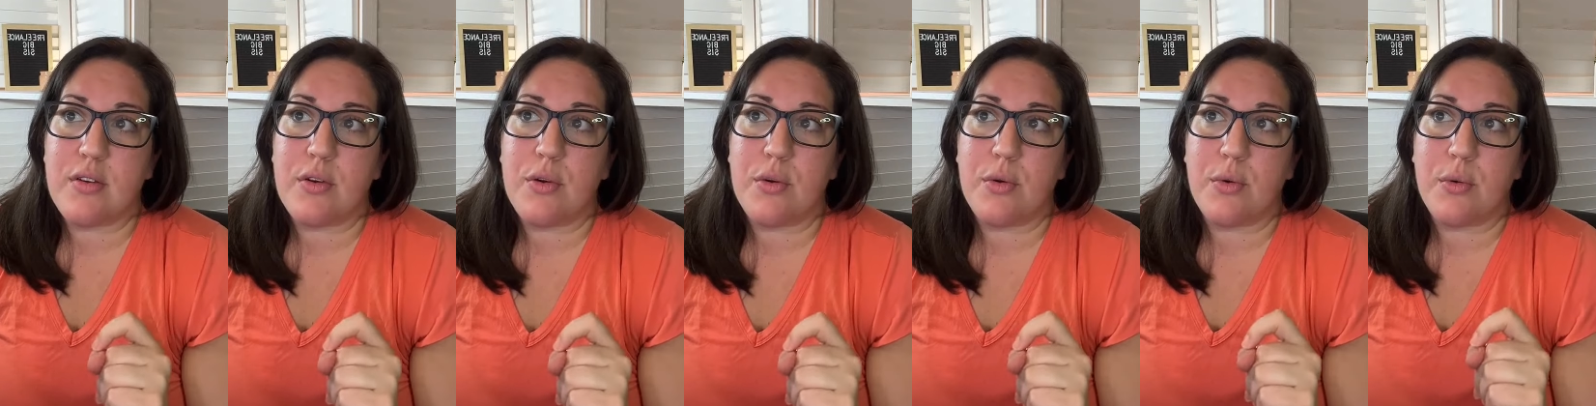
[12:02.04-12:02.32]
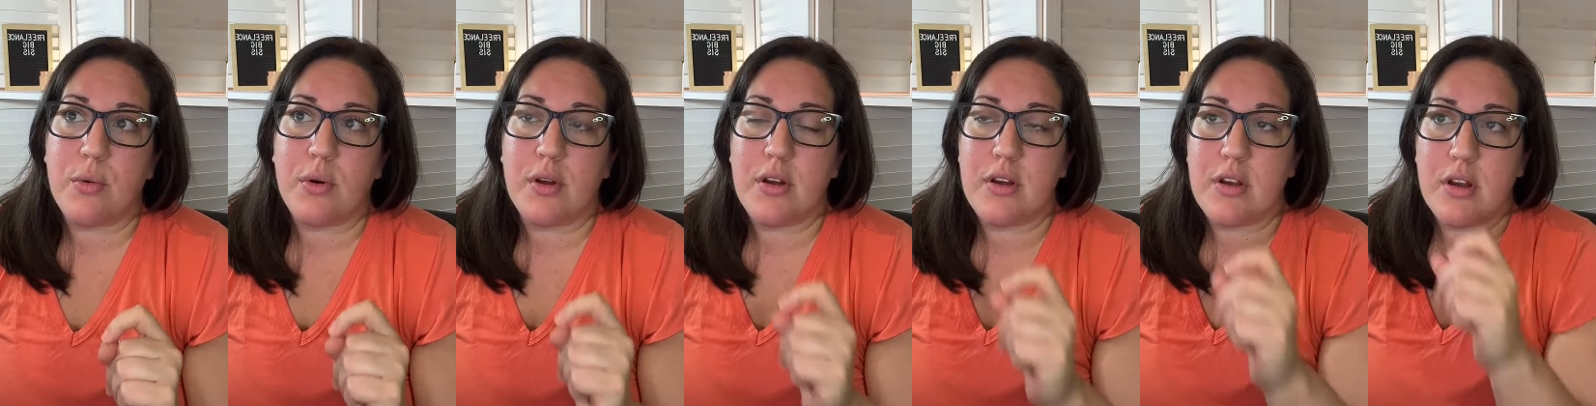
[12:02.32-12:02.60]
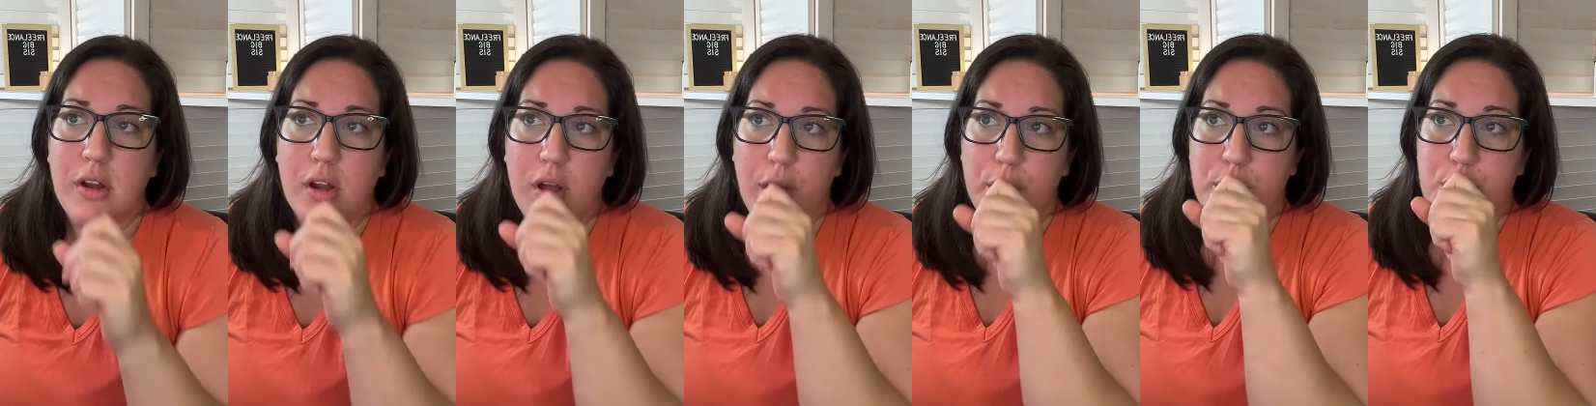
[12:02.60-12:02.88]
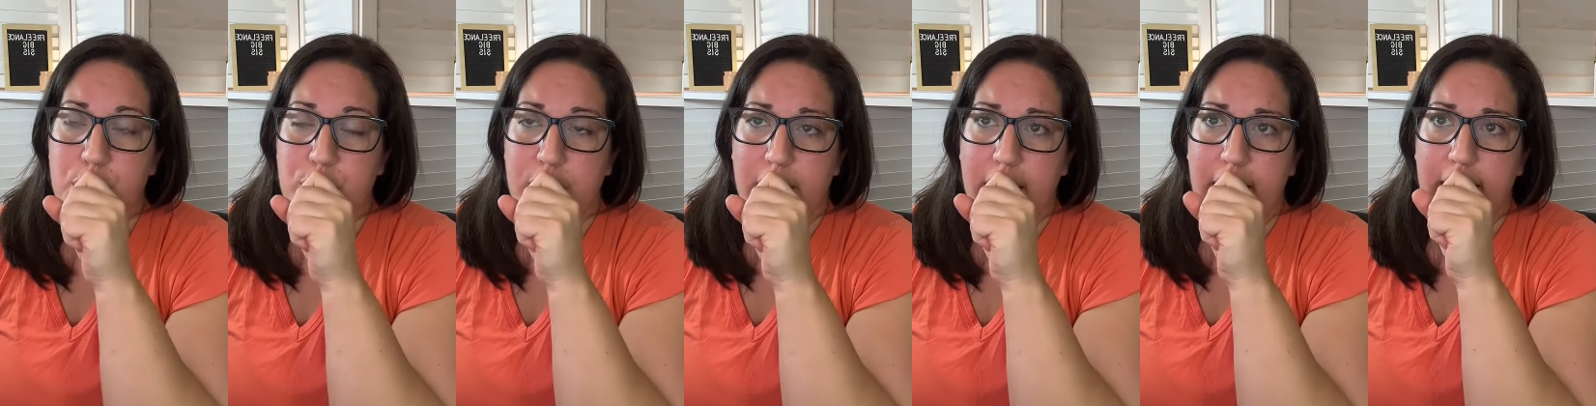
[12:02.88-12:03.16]
to
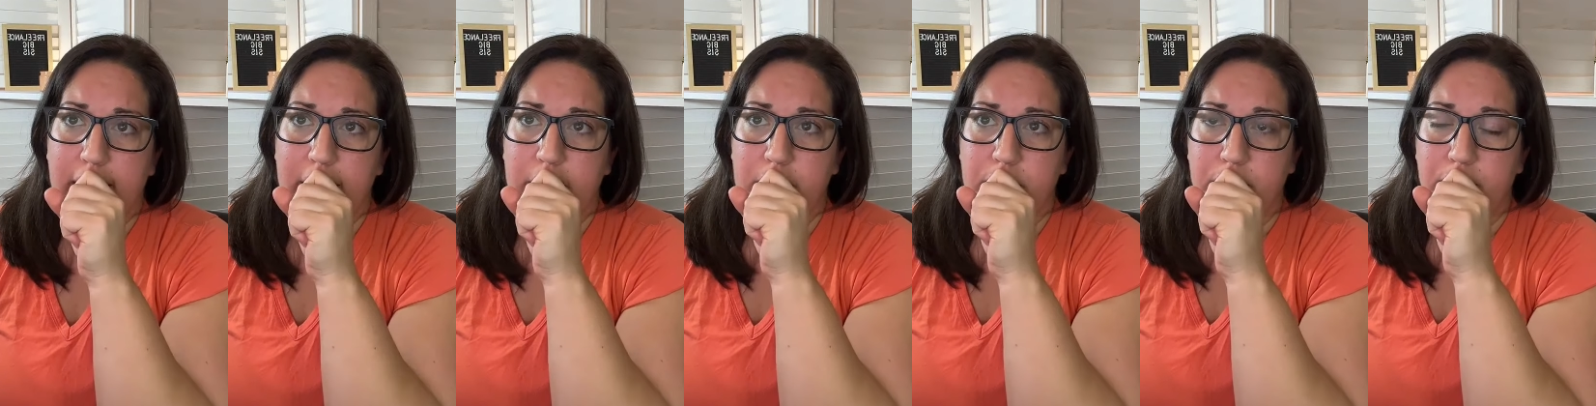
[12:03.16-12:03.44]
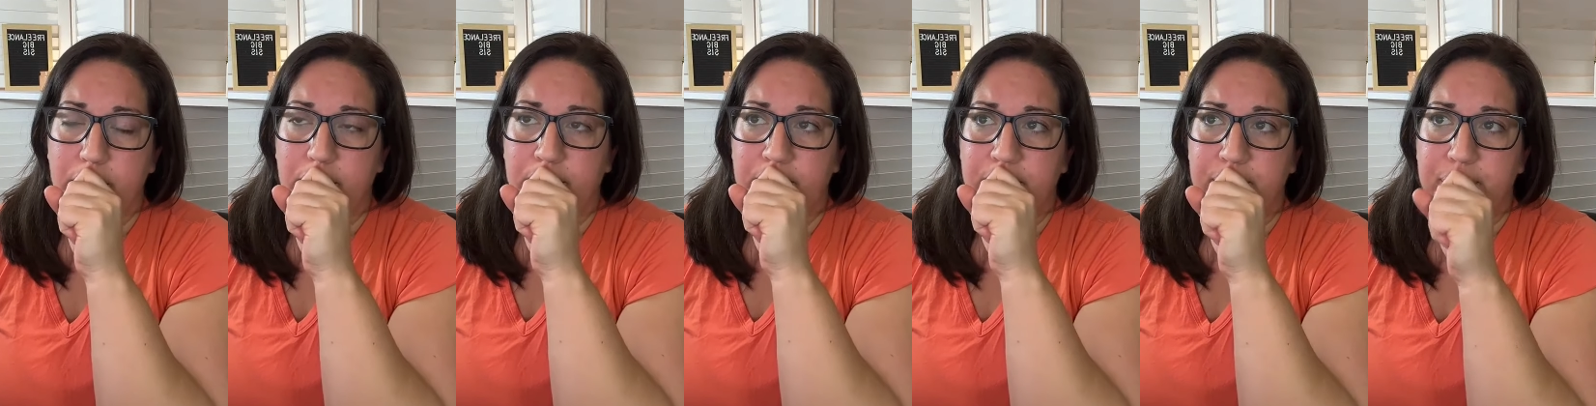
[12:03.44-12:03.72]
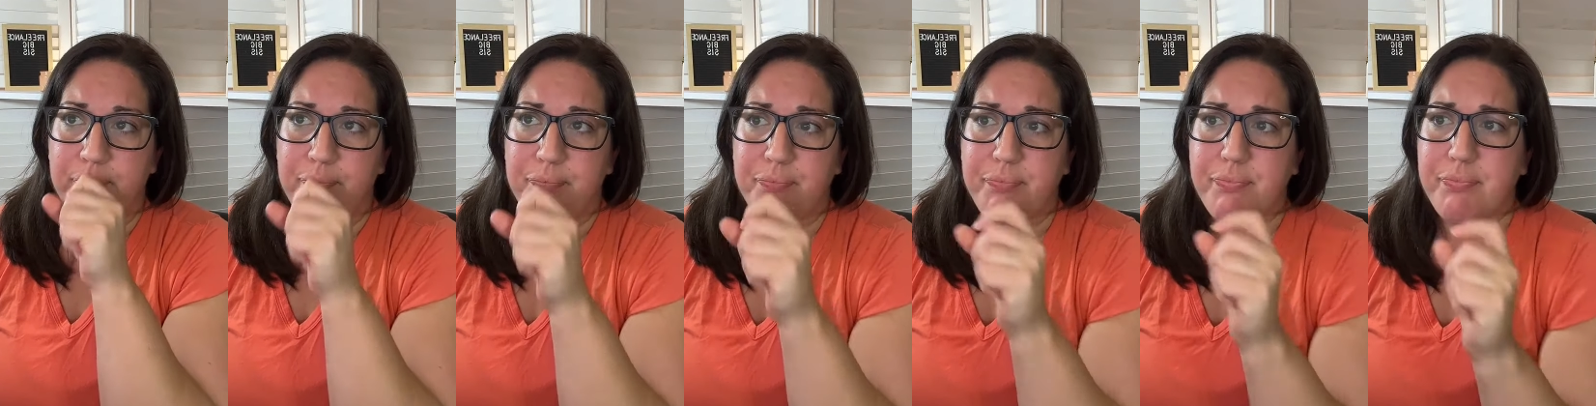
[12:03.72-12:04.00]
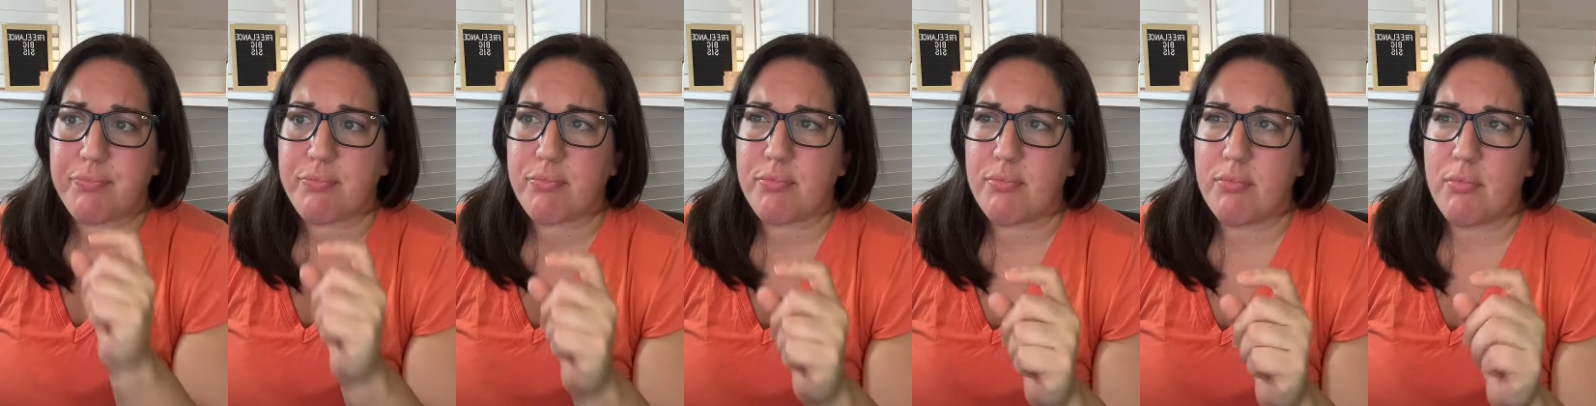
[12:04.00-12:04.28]
negotiate
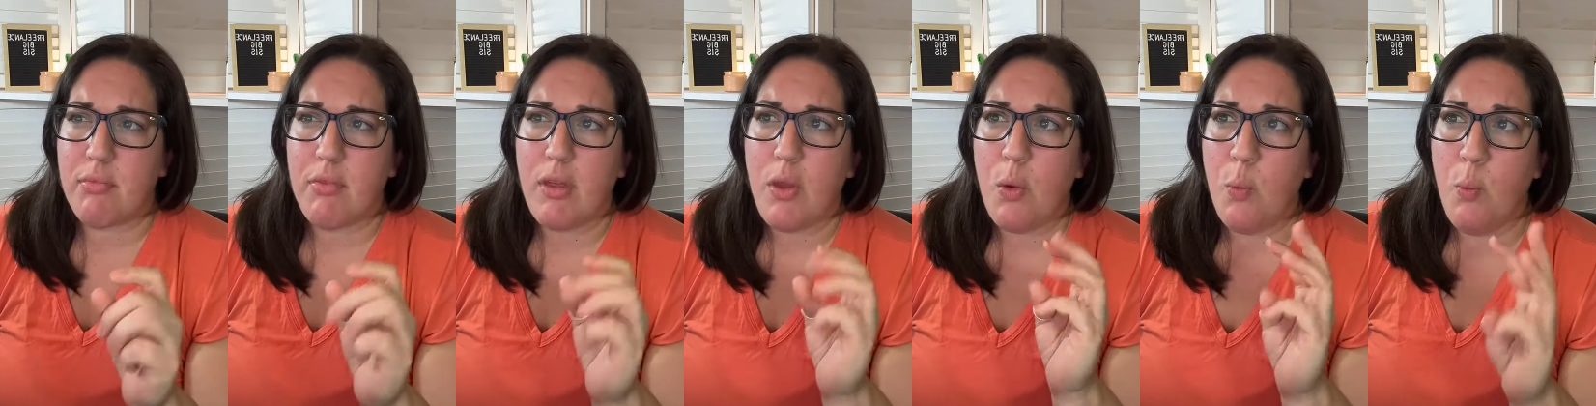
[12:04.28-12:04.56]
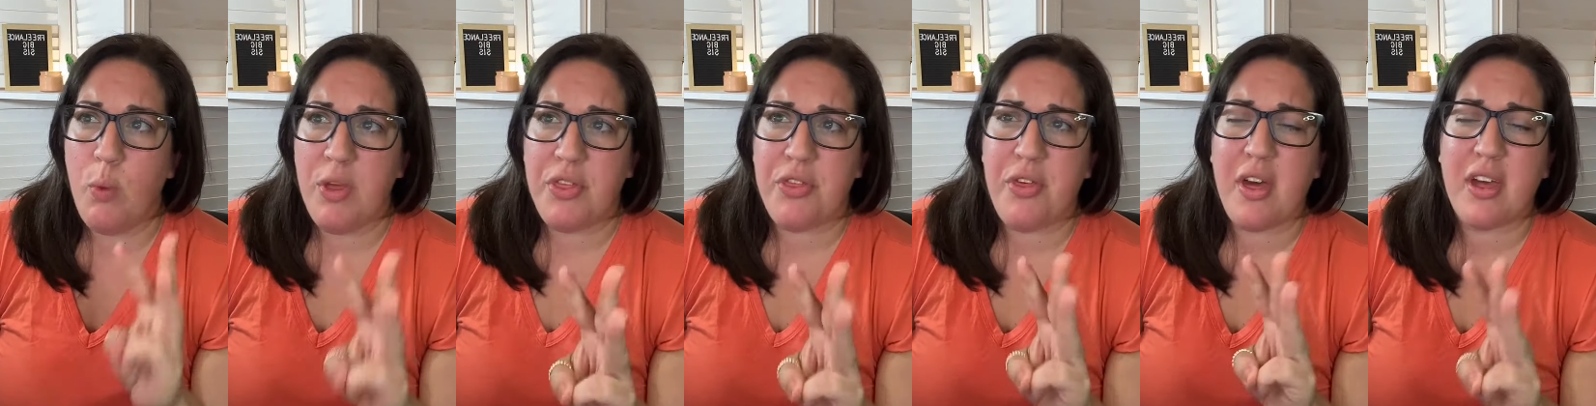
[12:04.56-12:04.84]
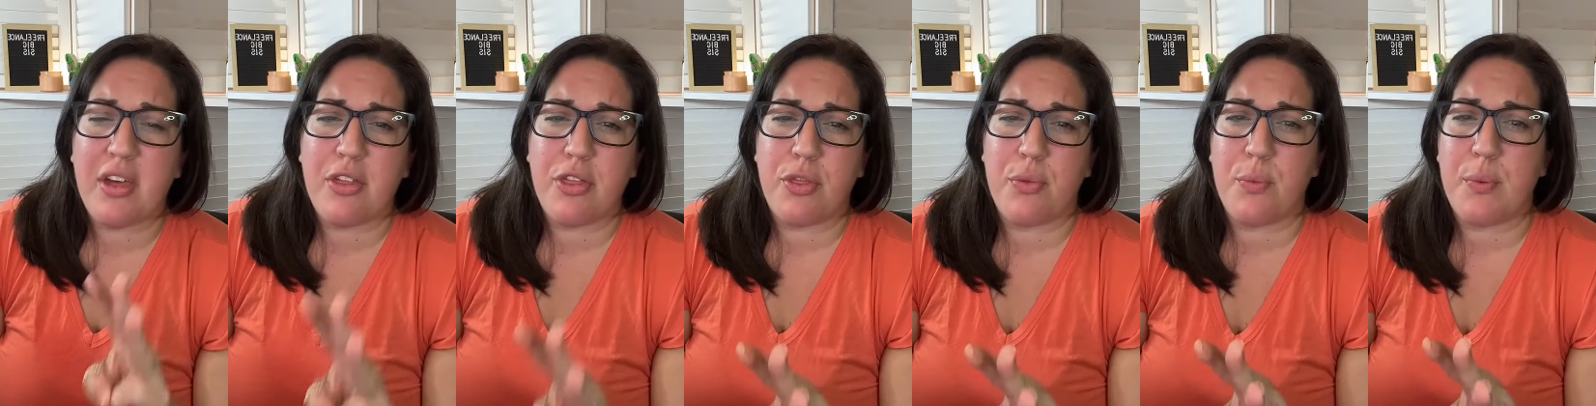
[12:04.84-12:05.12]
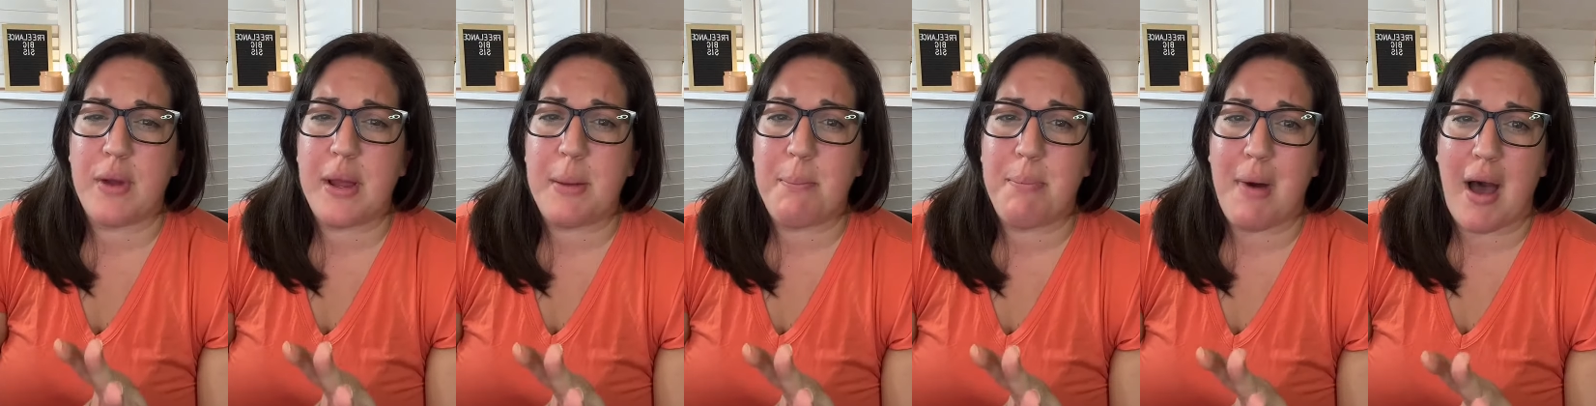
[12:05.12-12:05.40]
with like
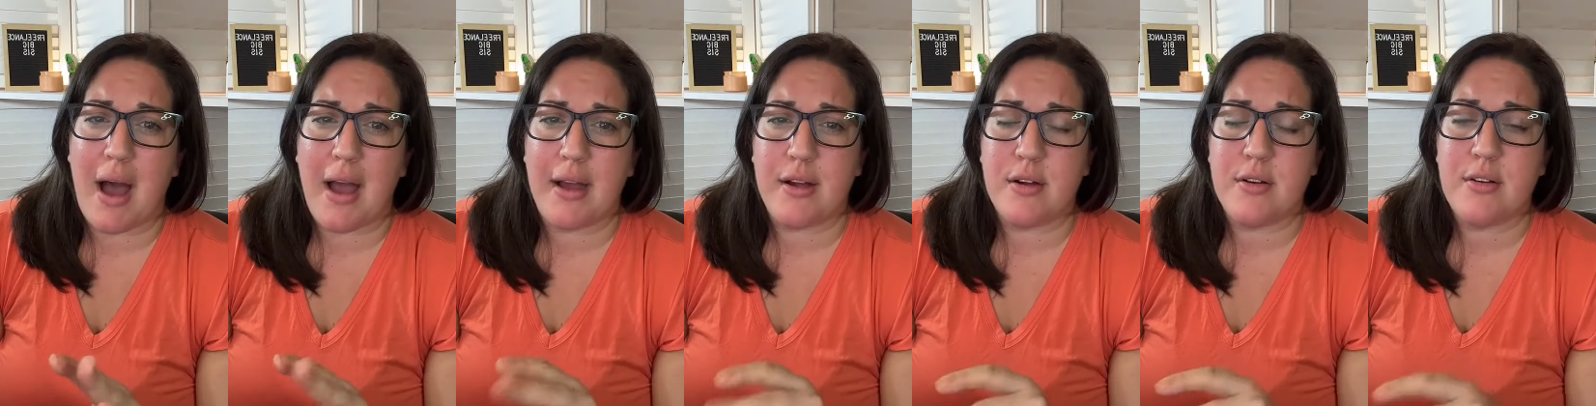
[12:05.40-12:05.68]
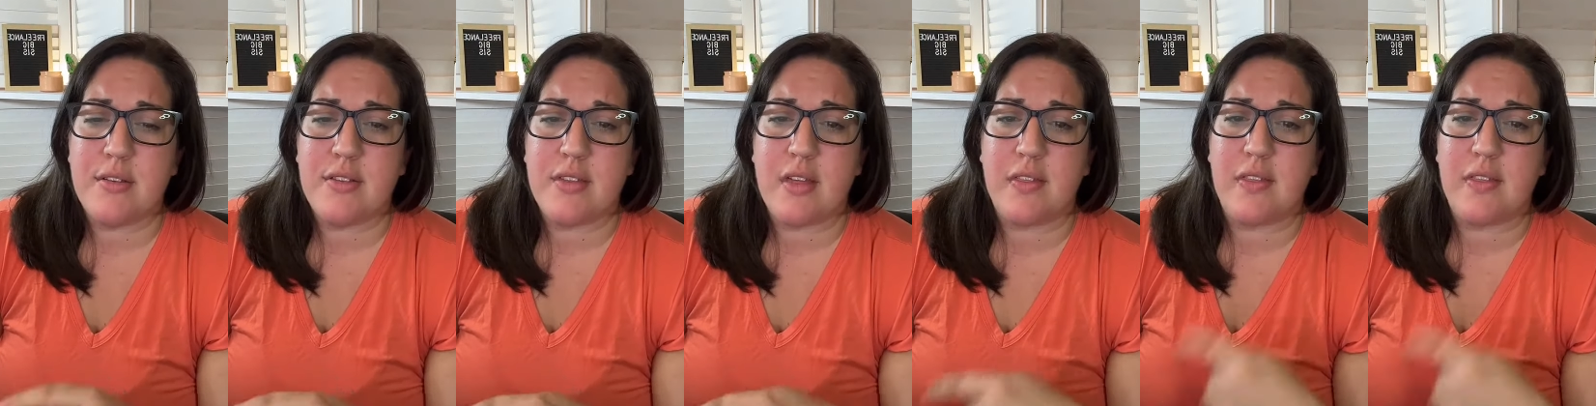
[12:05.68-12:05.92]
three buyers